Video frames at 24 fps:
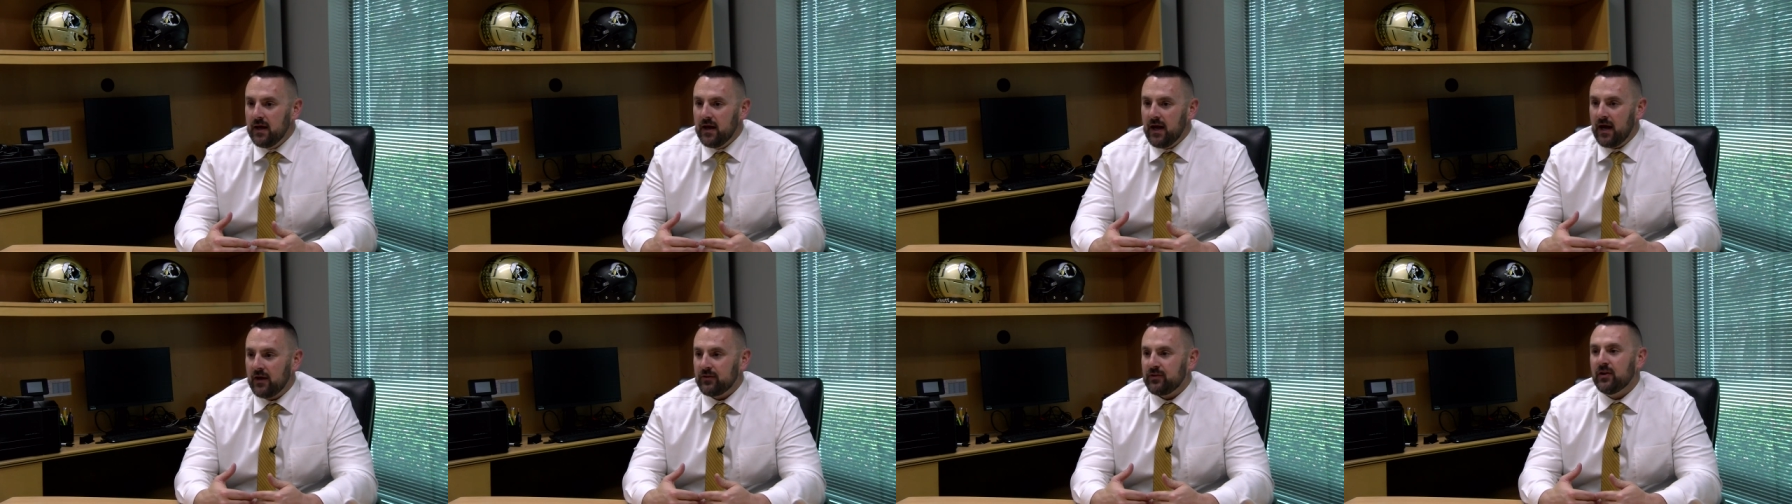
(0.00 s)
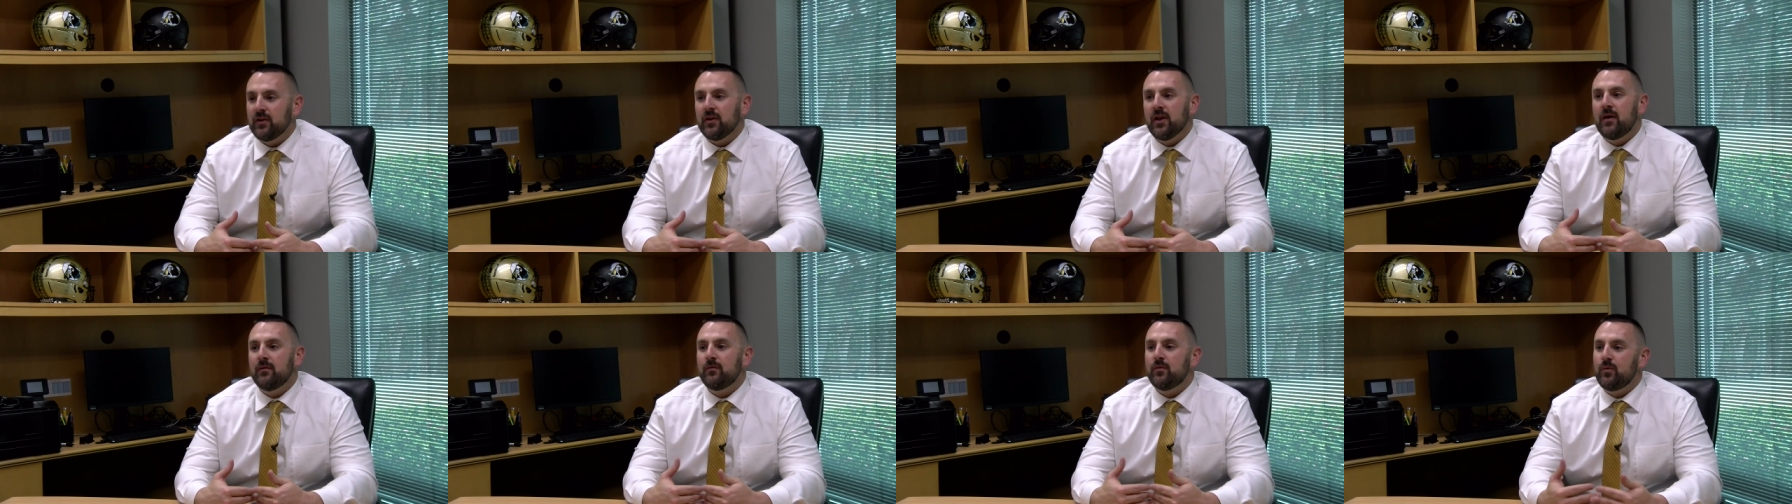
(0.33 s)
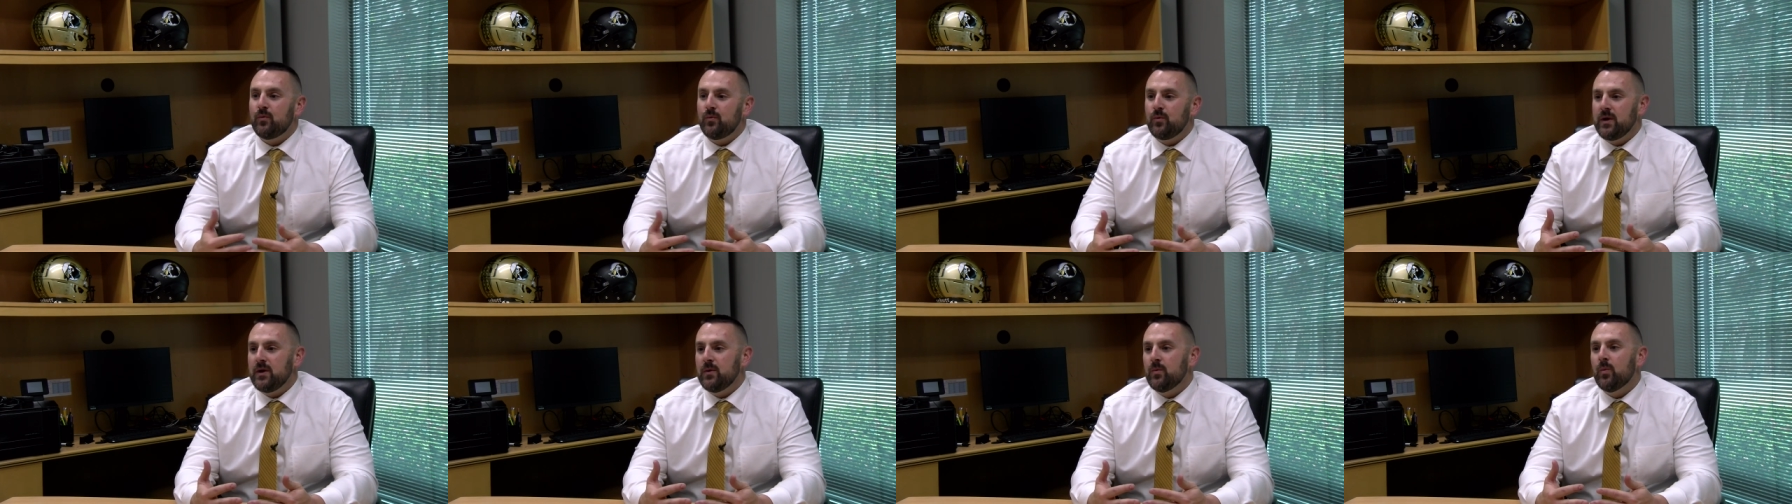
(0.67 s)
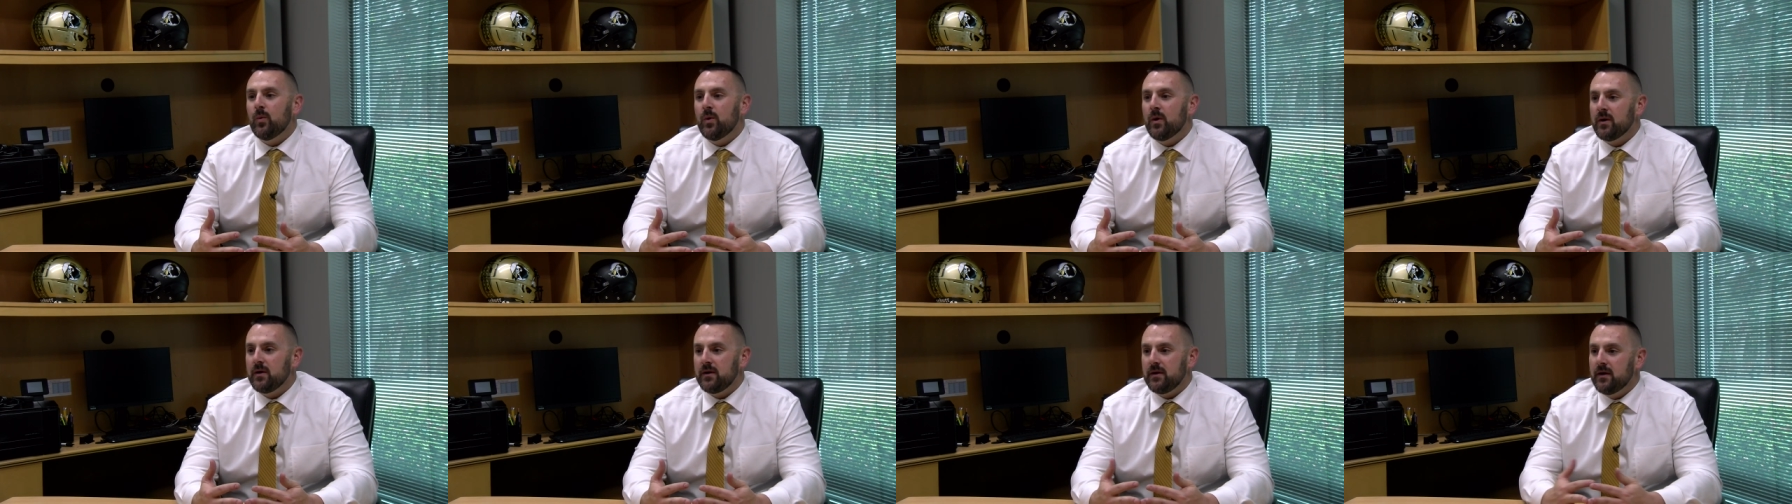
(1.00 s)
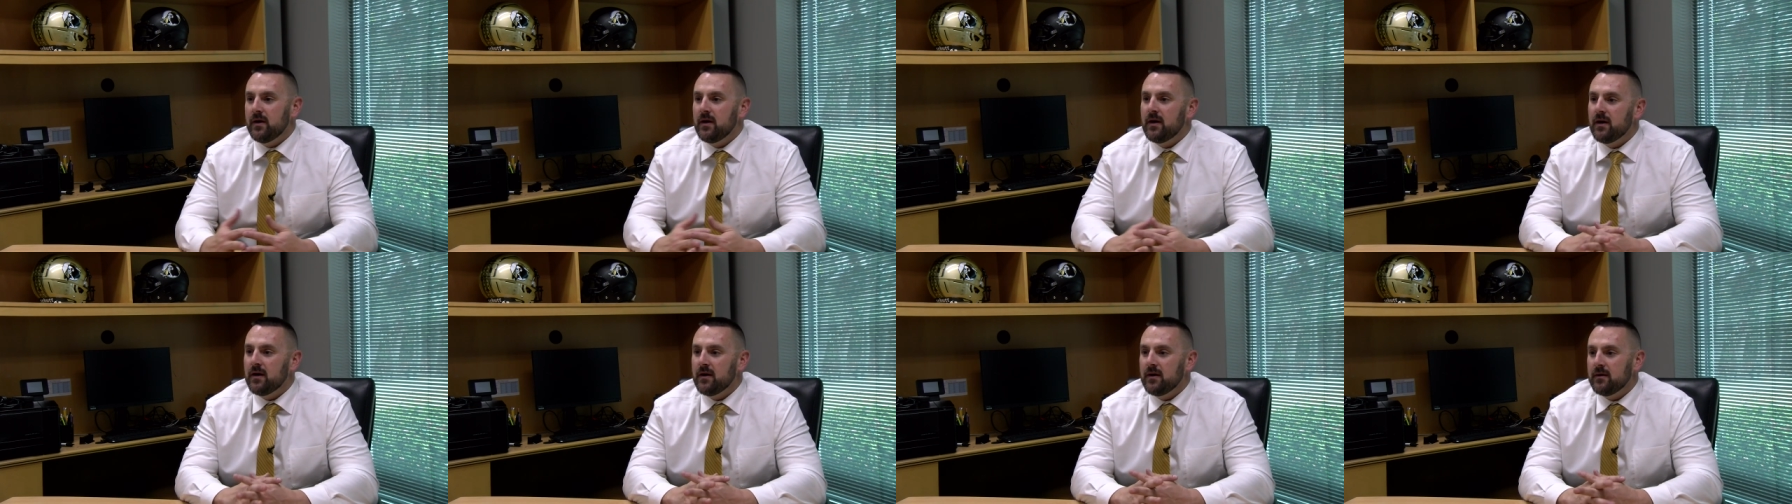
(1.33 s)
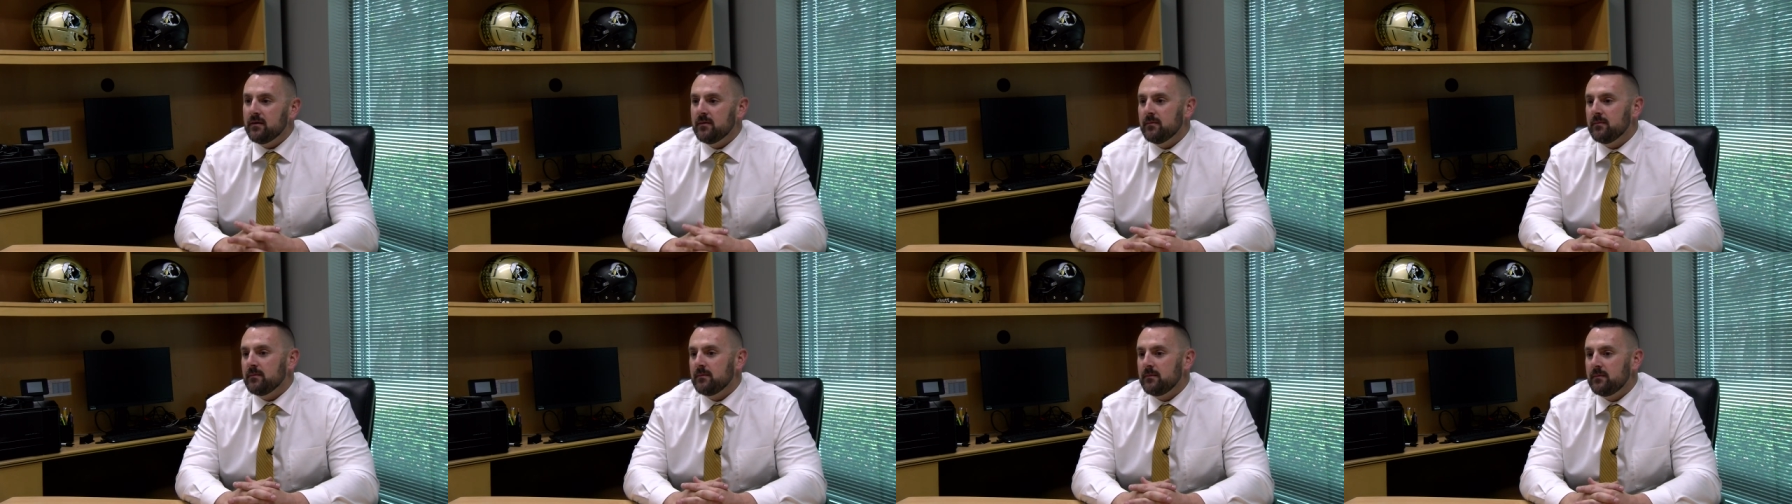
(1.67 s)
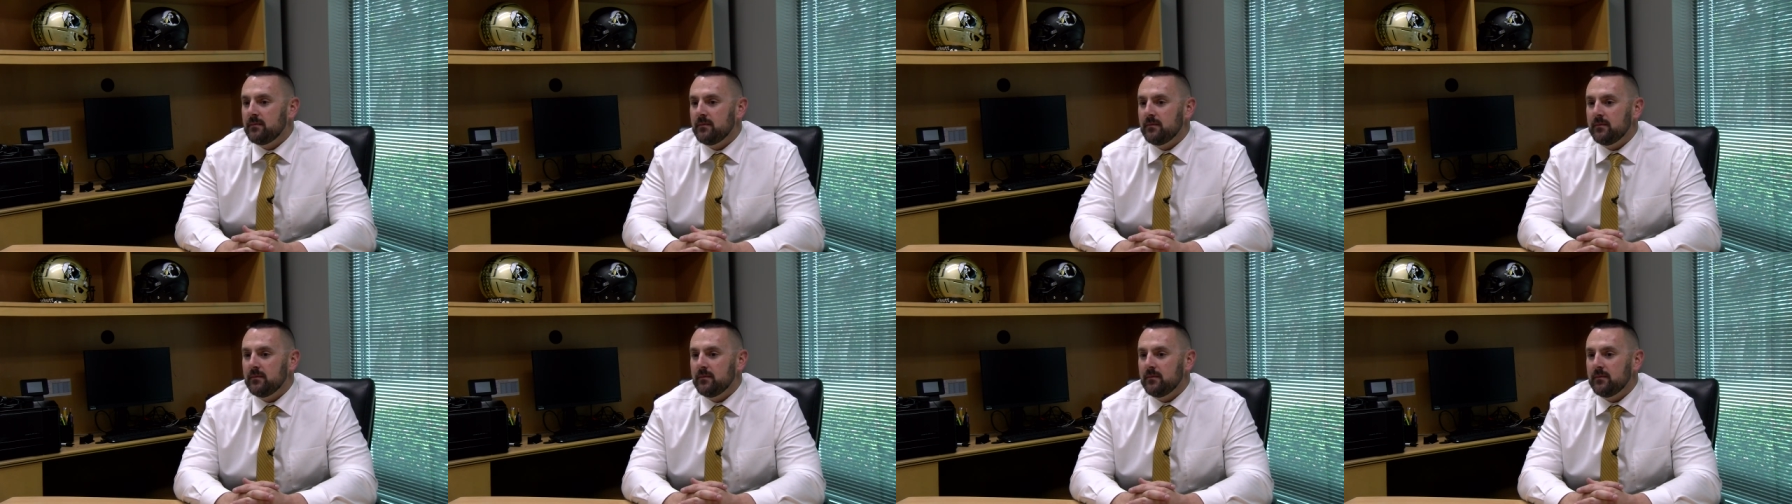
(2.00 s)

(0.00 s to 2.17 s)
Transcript: at the level we want um,